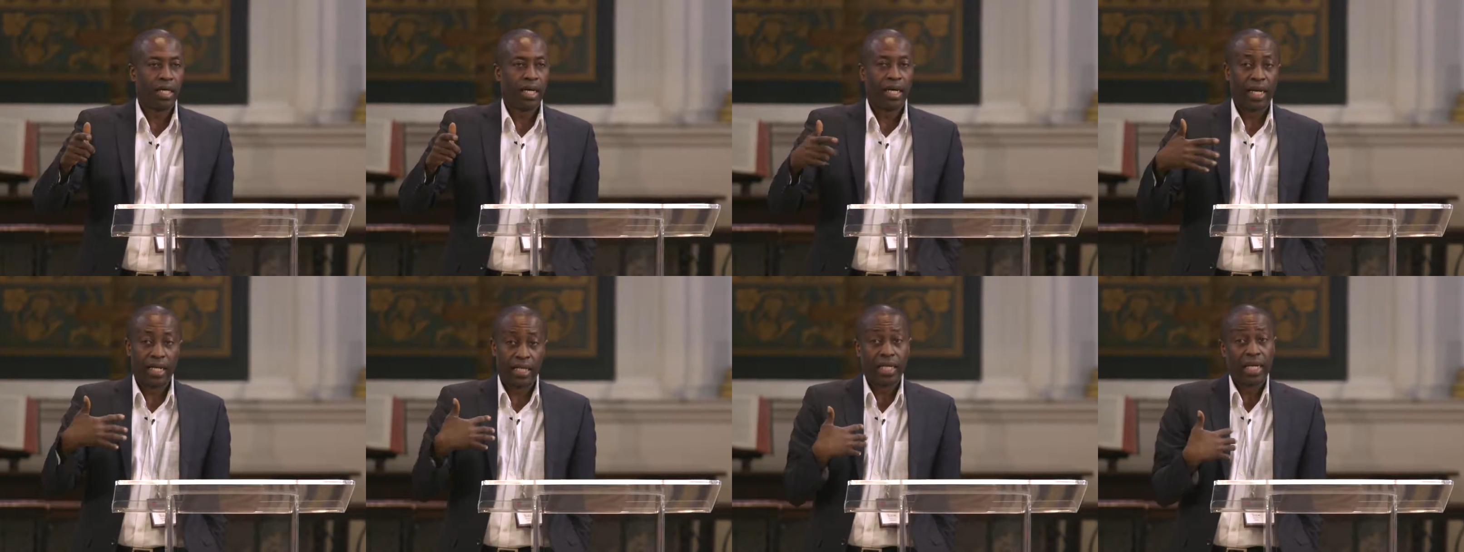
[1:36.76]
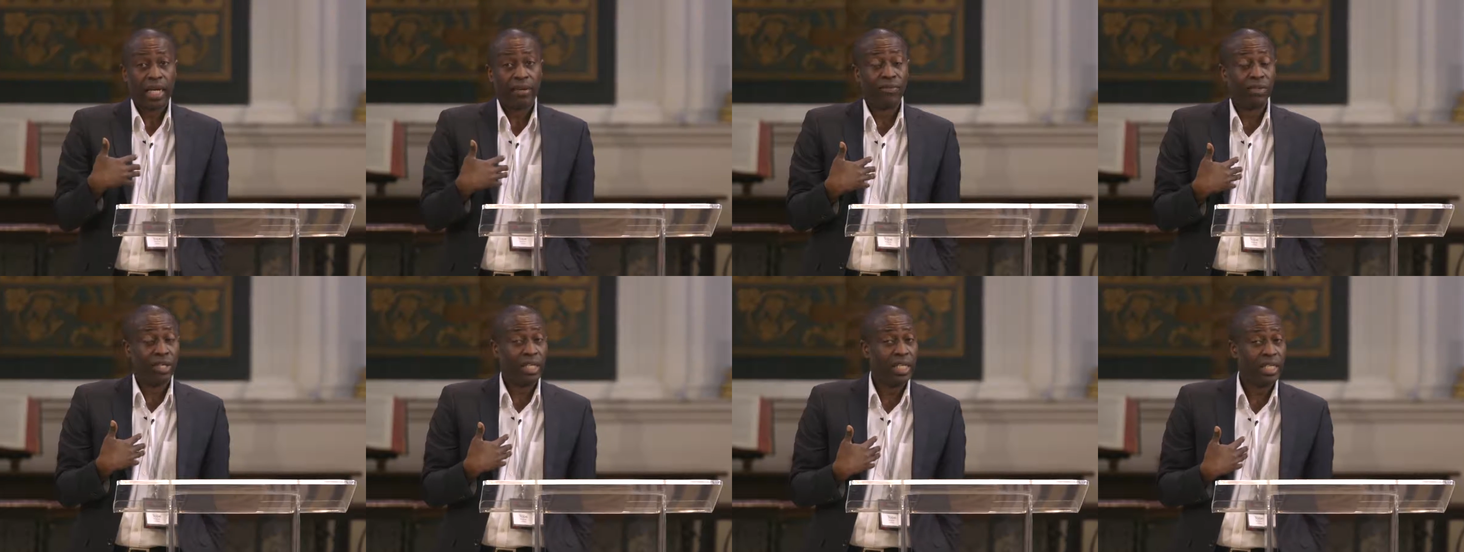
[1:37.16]
And I think
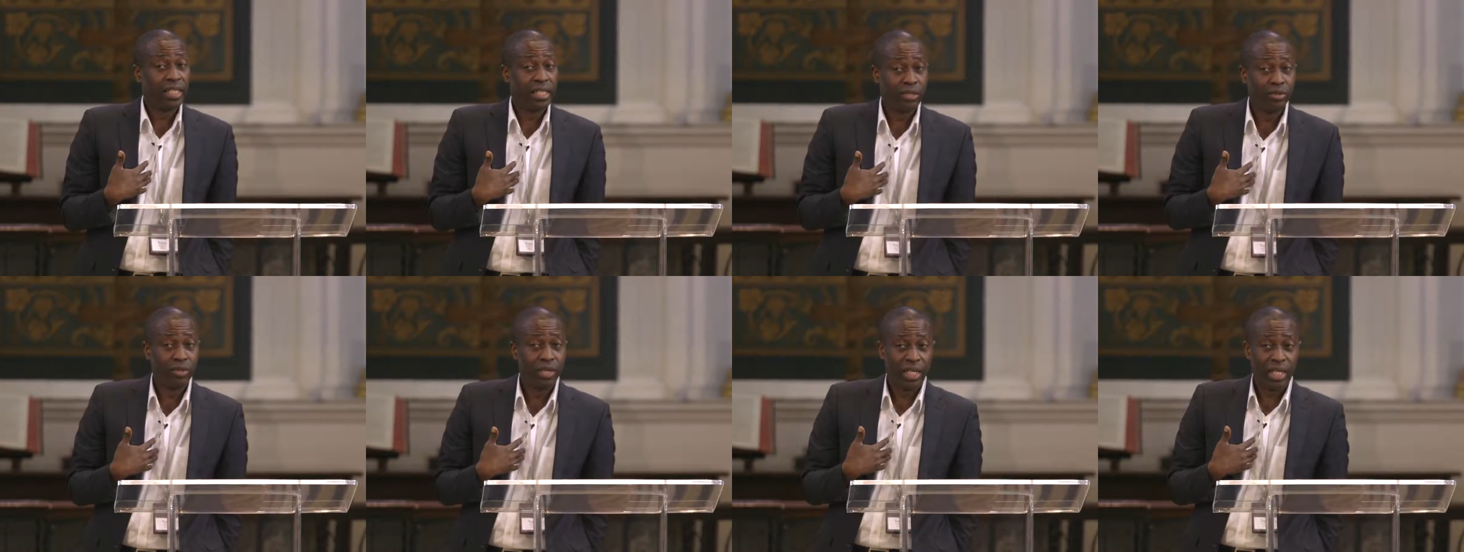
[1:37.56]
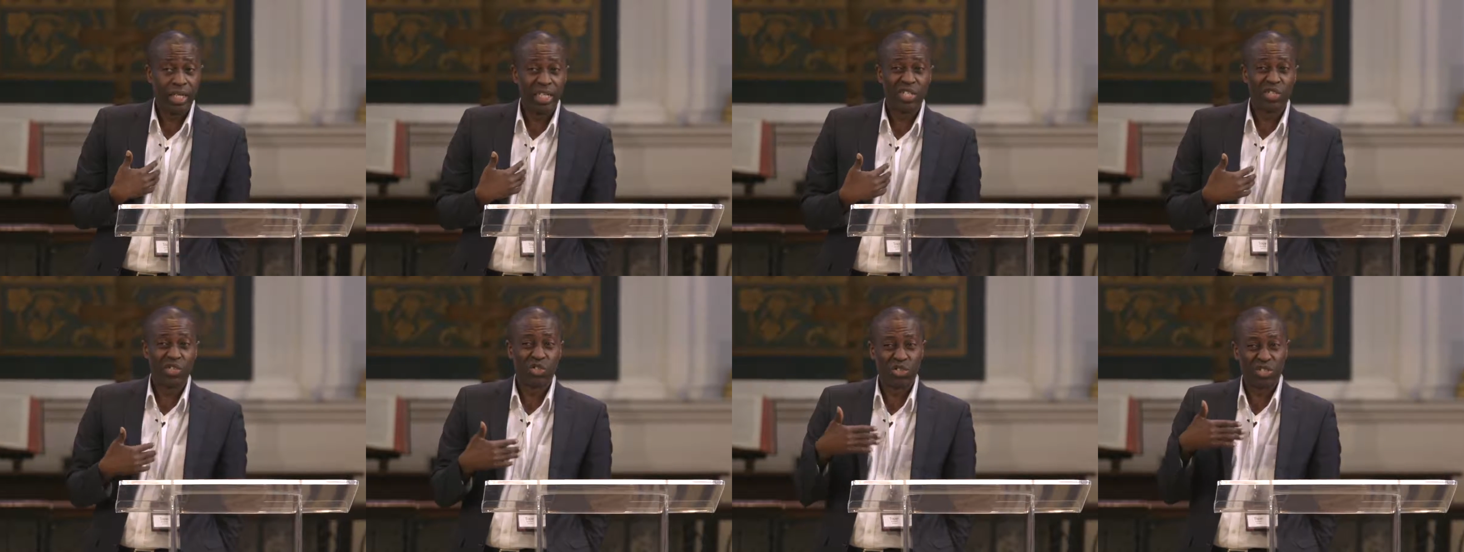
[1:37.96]
every leader really
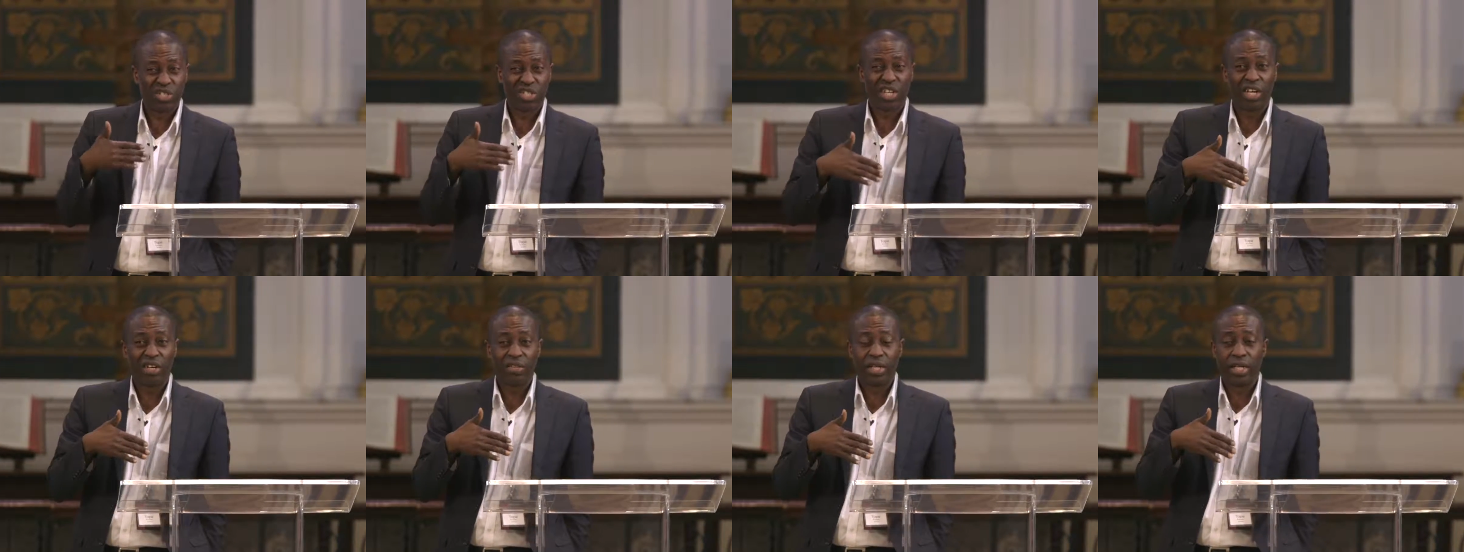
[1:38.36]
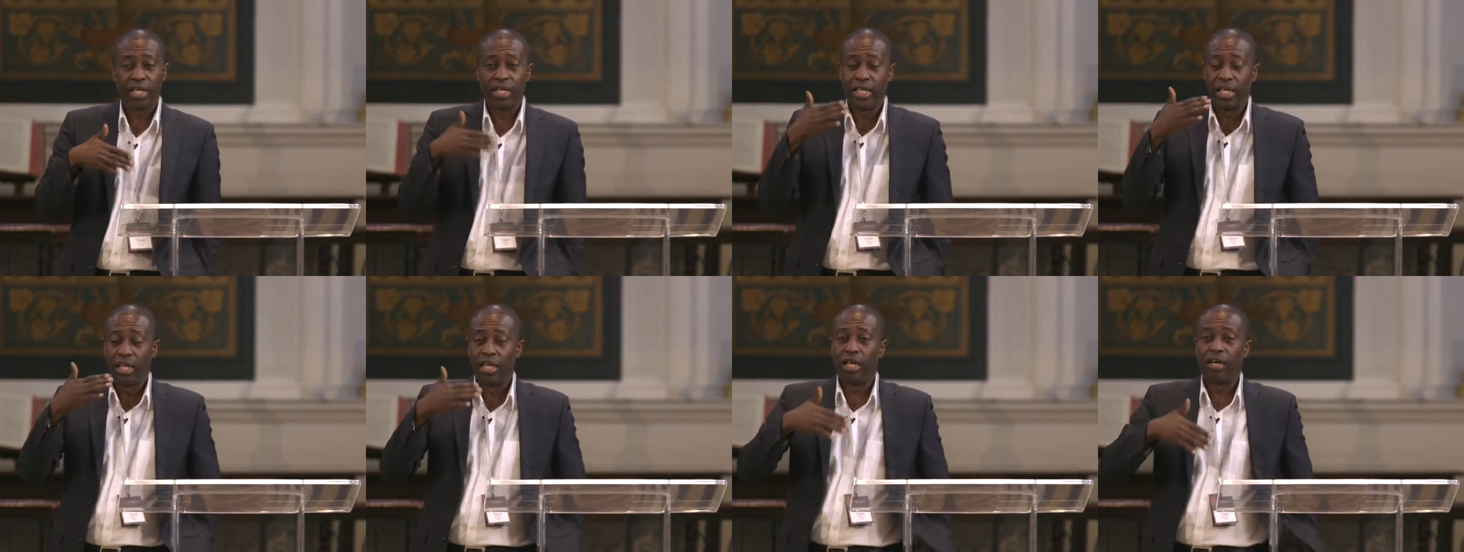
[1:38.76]
needs to start there.
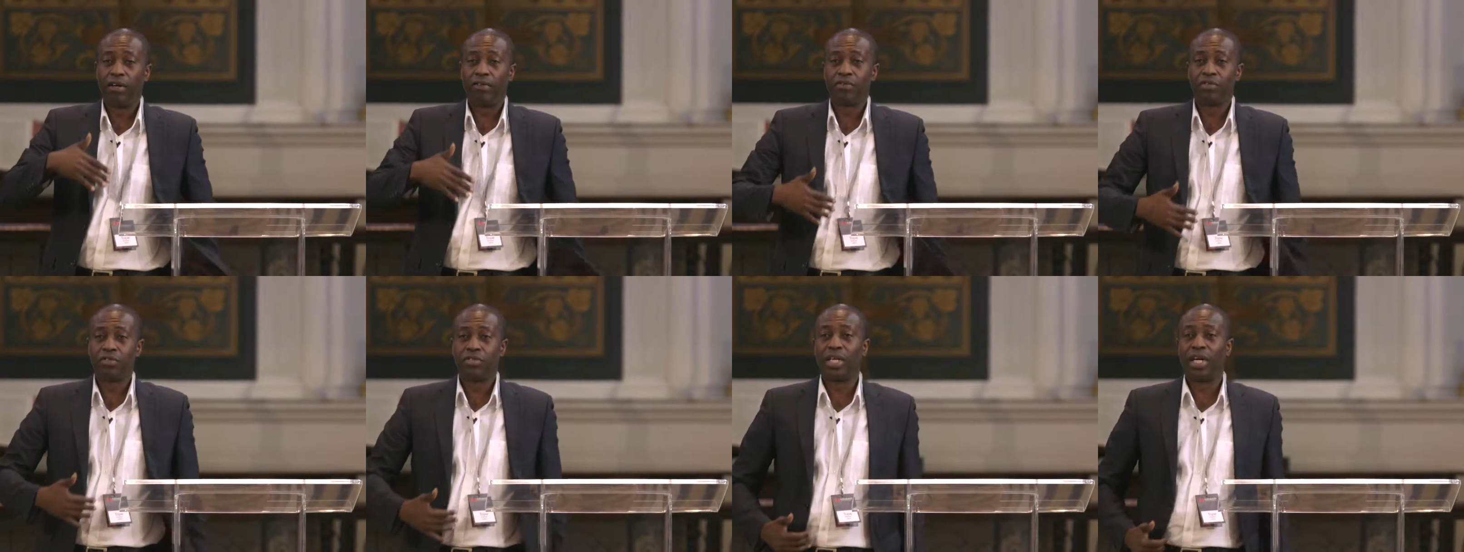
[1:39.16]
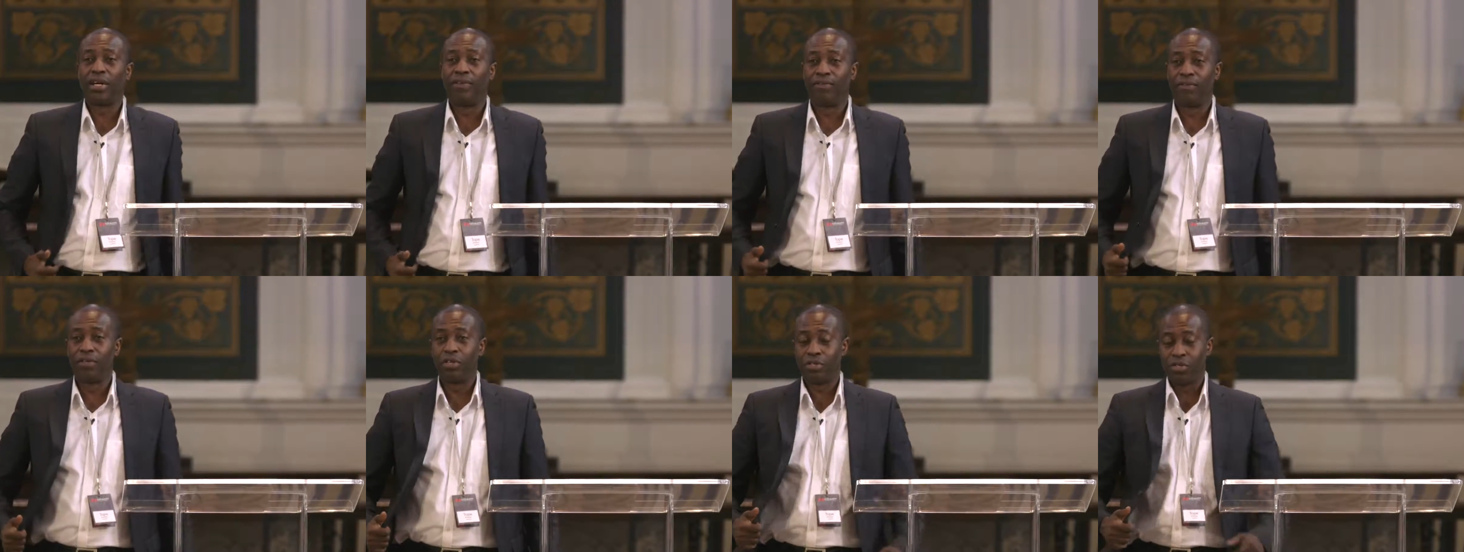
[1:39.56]
He loves
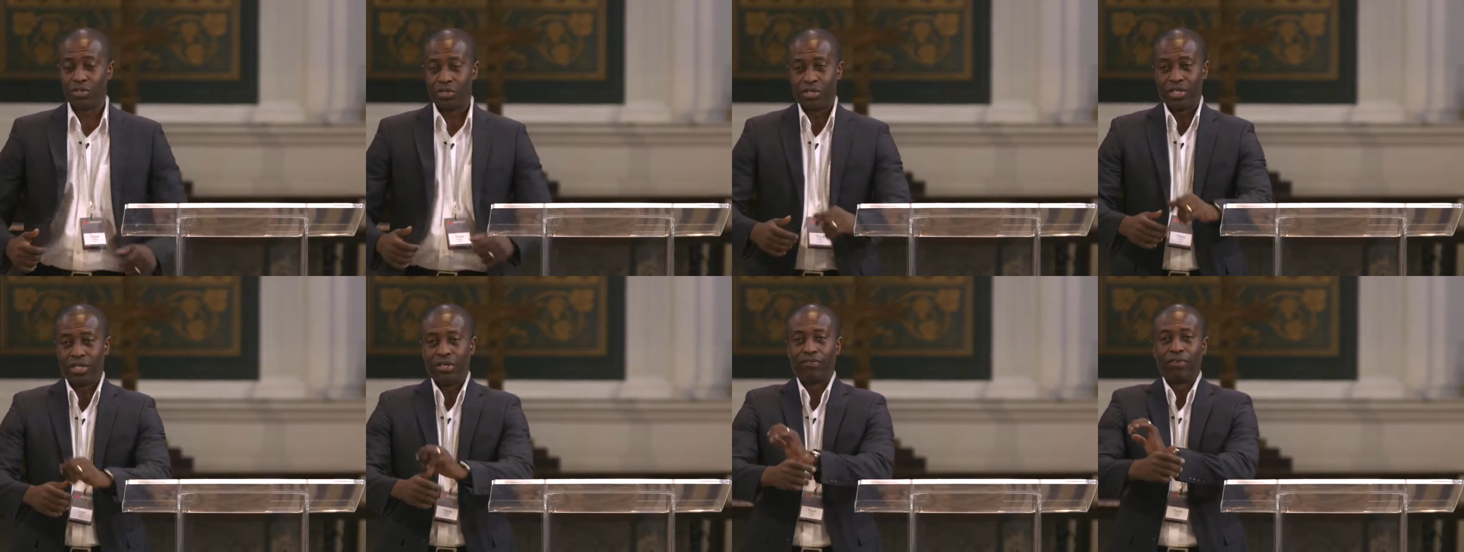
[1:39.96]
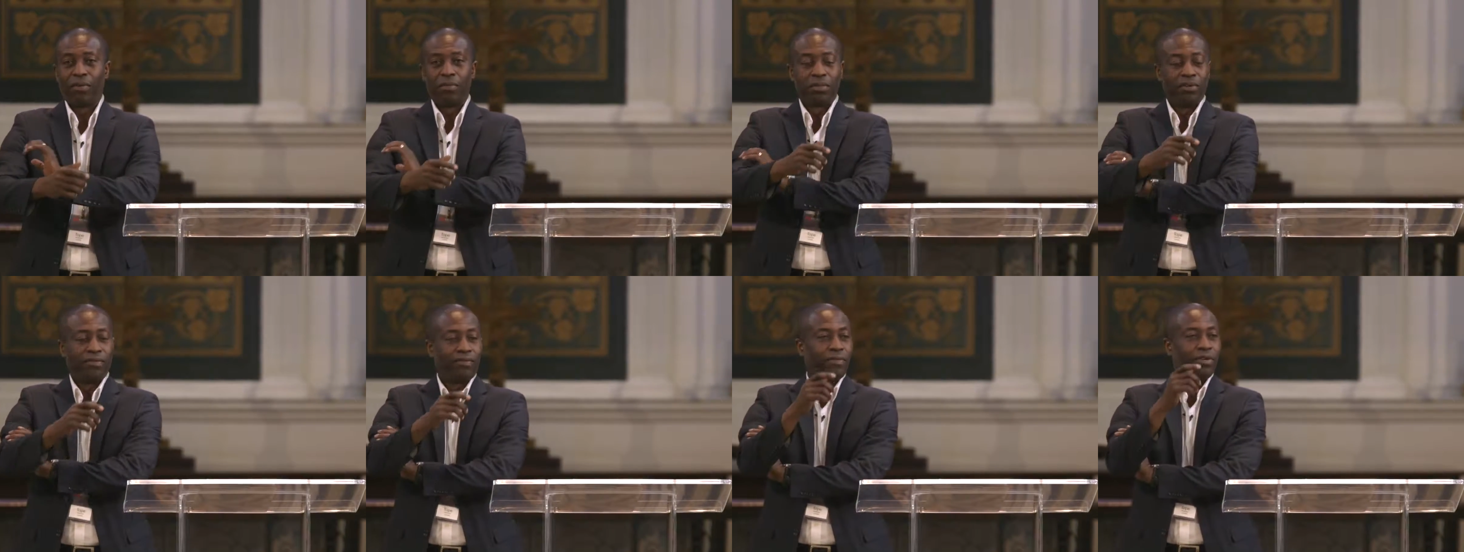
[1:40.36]
diversity
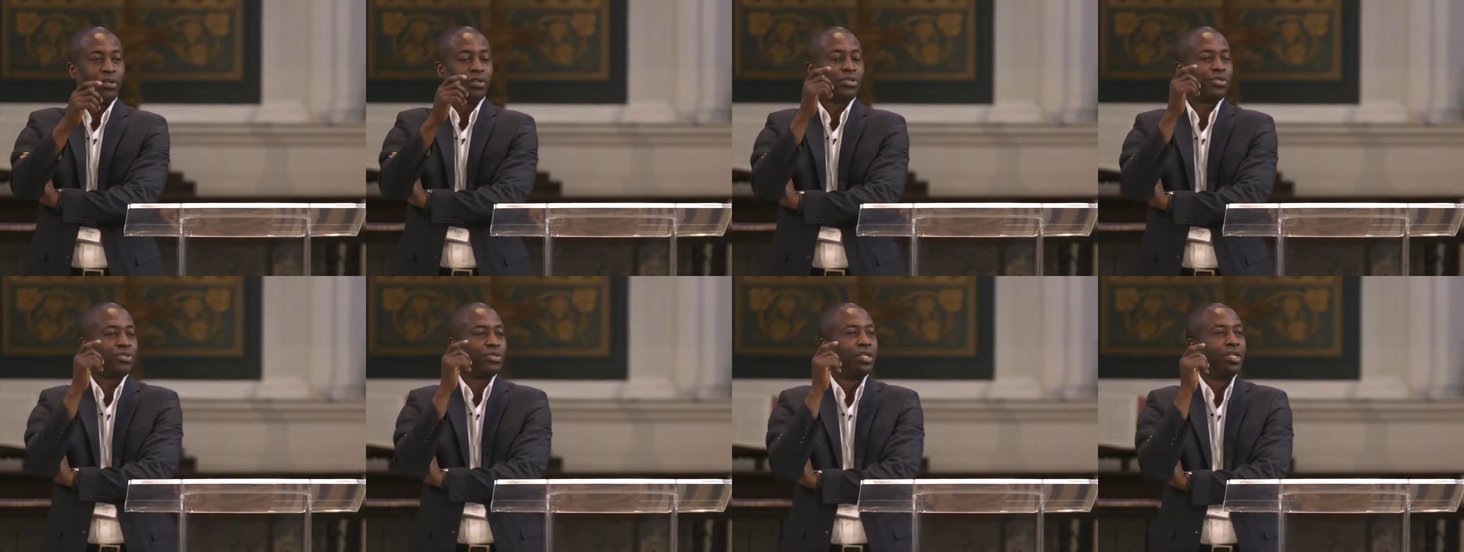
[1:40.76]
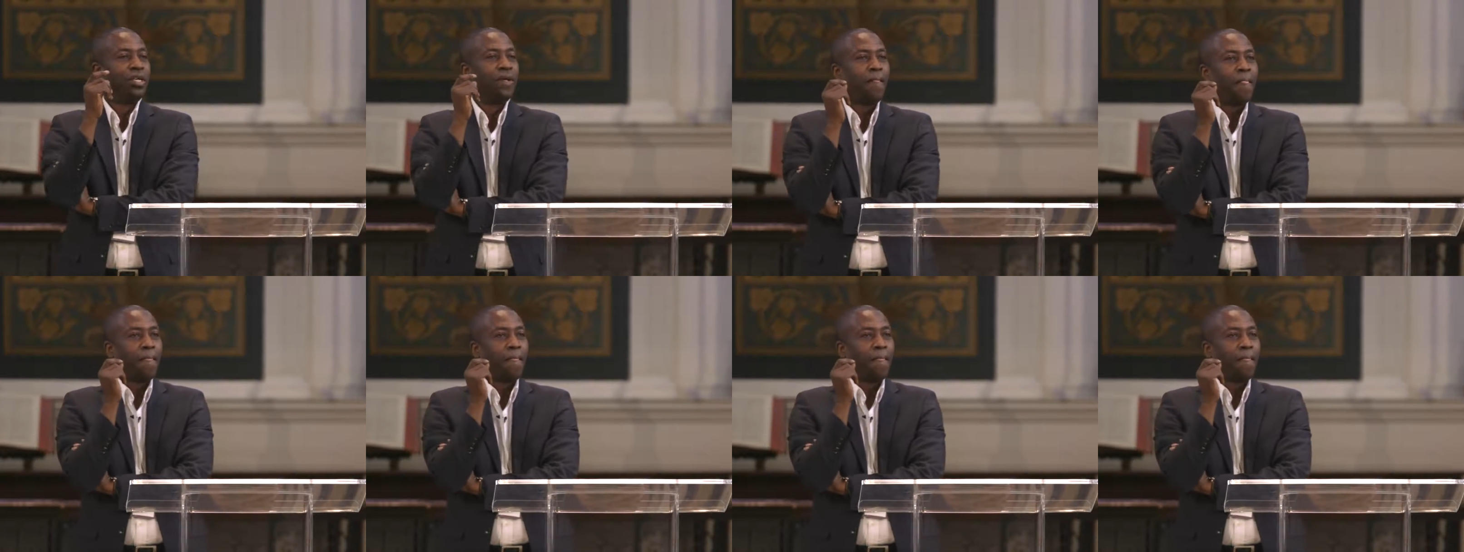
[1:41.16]
from the first